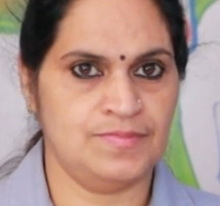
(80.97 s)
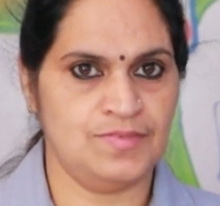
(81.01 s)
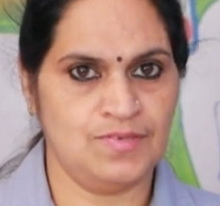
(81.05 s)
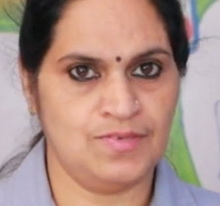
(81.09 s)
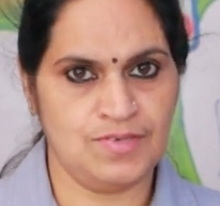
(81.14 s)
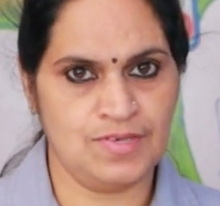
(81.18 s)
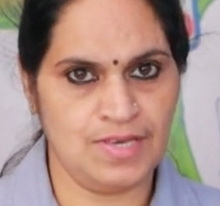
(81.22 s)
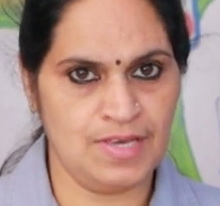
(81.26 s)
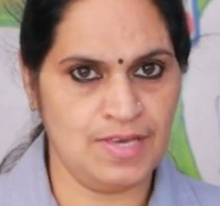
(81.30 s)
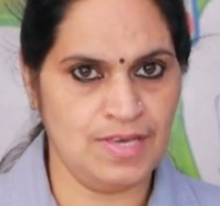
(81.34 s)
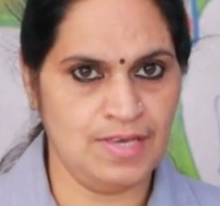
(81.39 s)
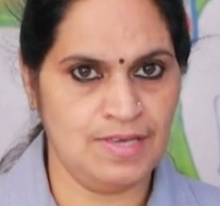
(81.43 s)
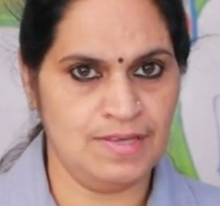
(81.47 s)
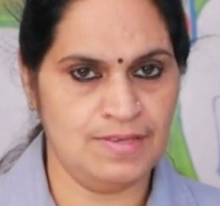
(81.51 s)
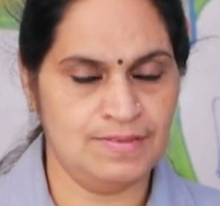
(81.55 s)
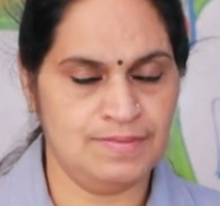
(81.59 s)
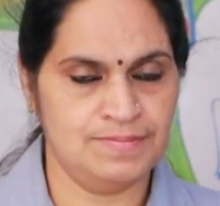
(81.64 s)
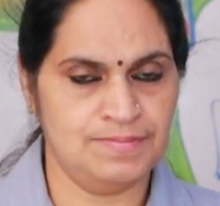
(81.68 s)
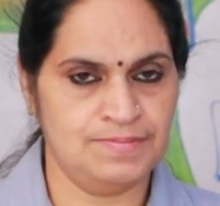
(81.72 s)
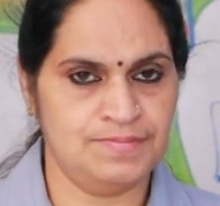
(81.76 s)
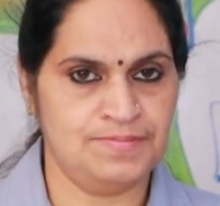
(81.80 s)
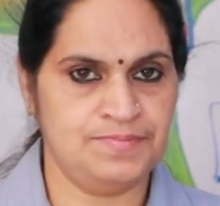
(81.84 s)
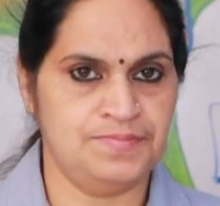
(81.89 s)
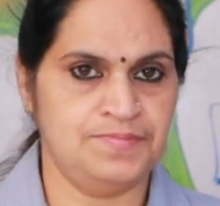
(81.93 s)
Okay.
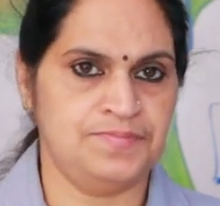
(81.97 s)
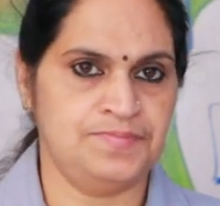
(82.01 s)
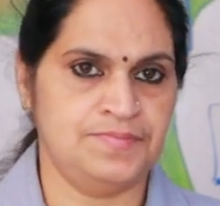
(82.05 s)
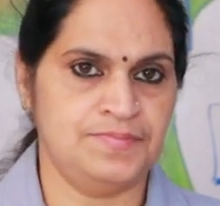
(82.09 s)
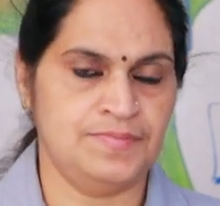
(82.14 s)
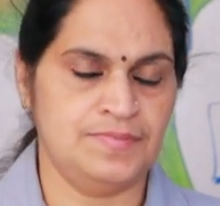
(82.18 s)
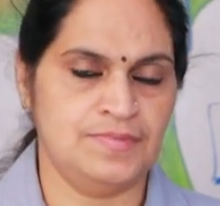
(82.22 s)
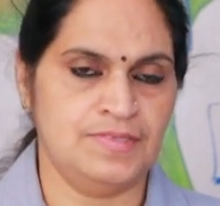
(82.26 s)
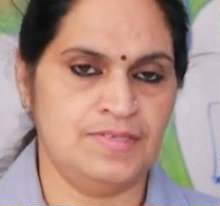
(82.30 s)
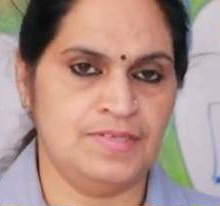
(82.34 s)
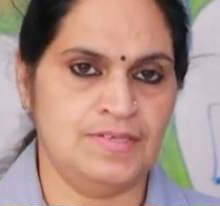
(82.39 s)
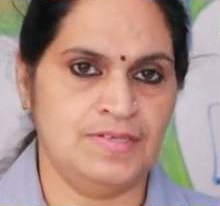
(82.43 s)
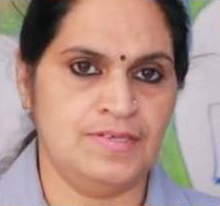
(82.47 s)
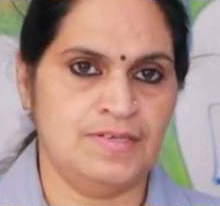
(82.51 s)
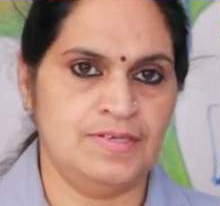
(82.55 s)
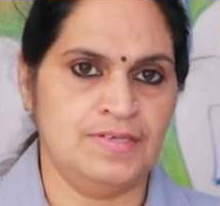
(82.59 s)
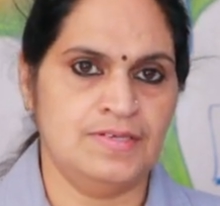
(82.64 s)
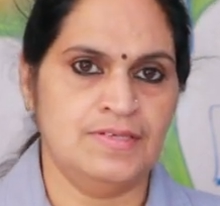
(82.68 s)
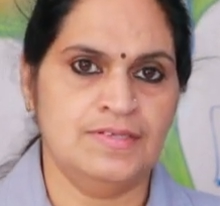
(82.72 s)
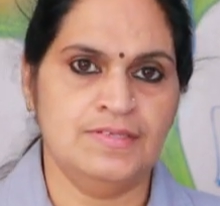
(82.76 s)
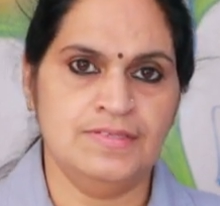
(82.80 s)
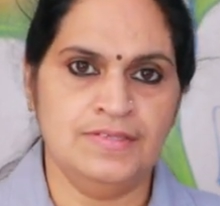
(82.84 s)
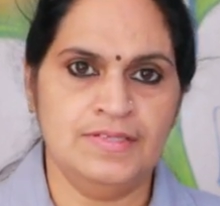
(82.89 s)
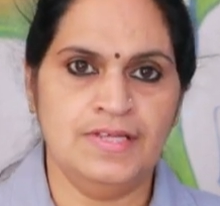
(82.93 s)

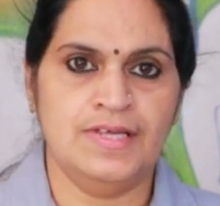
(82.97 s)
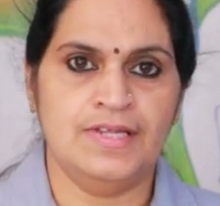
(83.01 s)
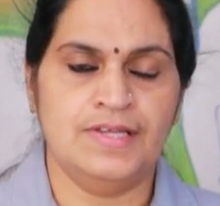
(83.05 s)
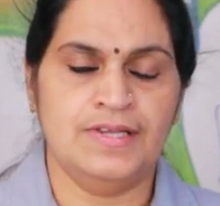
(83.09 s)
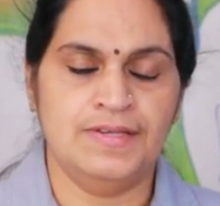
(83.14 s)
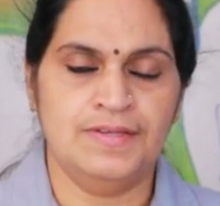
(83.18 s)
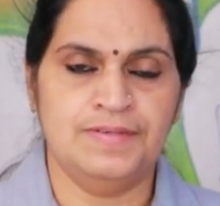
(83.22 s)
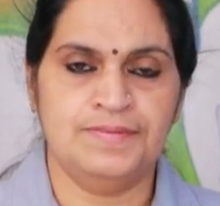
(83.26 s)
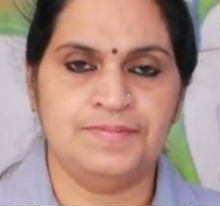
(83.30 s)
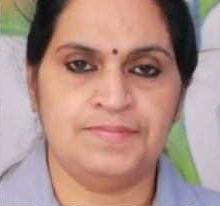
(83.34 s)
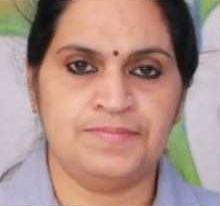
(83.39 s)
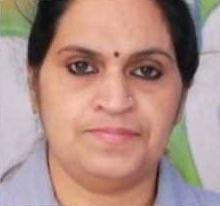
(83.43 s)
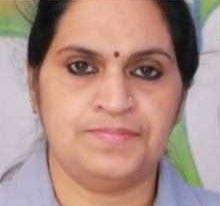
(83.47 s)
Then